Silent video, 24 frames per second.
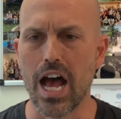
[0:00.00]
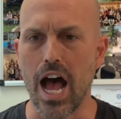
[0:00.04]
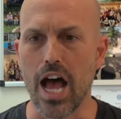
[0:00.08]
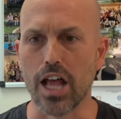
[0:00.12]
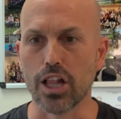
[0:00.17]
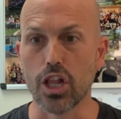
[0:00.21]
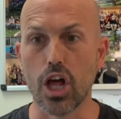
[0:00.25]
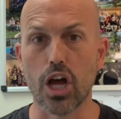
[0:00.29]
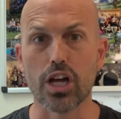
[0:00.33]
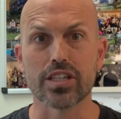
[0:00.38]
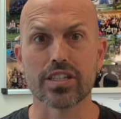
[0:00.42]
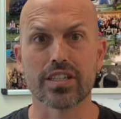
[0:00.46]
I
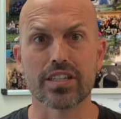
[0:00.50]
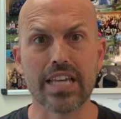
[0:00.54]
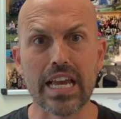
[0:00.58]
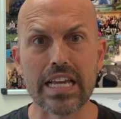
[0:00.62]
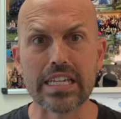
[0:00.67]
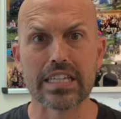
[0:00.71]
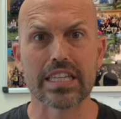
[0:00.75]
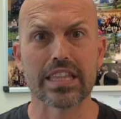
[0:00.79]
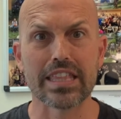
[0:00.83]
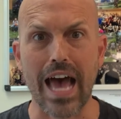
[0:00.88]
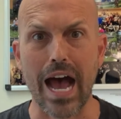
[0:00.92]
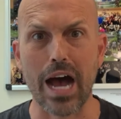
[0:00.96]
lost
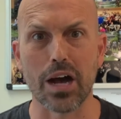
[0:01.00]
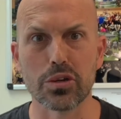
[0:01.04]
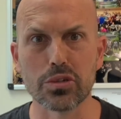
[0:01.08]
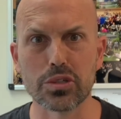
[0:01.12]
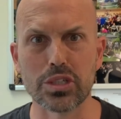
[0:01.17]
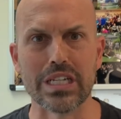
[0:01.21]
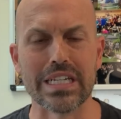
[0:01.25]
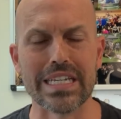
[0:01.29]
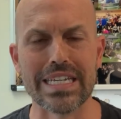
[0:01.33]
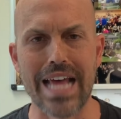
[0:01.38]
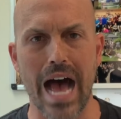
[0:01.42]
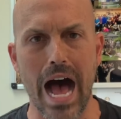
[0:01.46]

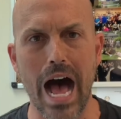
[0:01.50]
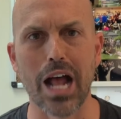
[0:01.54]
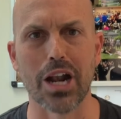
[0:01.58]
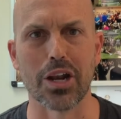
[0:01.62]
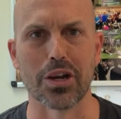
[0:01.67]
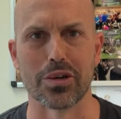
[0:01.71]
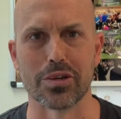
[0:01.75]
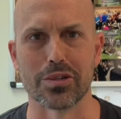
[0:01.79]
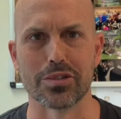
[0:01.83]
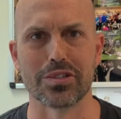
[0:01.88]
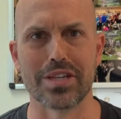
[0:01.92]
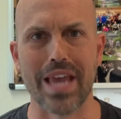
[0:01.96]

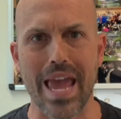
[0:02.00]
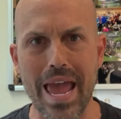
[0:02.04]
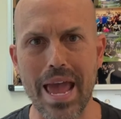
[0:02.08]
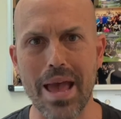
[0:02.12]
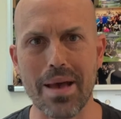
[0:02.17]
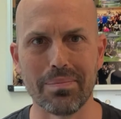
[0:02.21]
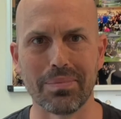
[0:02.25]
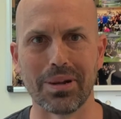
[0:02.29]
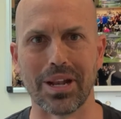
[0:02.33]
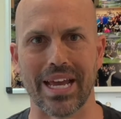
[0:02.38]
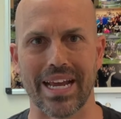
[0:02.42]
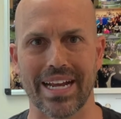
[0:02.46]
$6,000
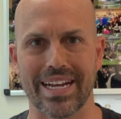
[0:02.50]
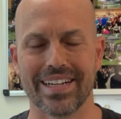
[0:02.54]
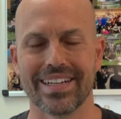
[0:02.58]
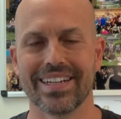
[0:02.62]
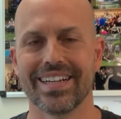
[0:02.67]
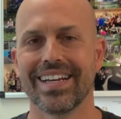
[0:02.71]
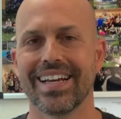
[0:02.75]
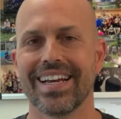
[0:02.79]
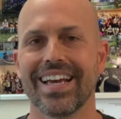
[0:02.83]
gambling.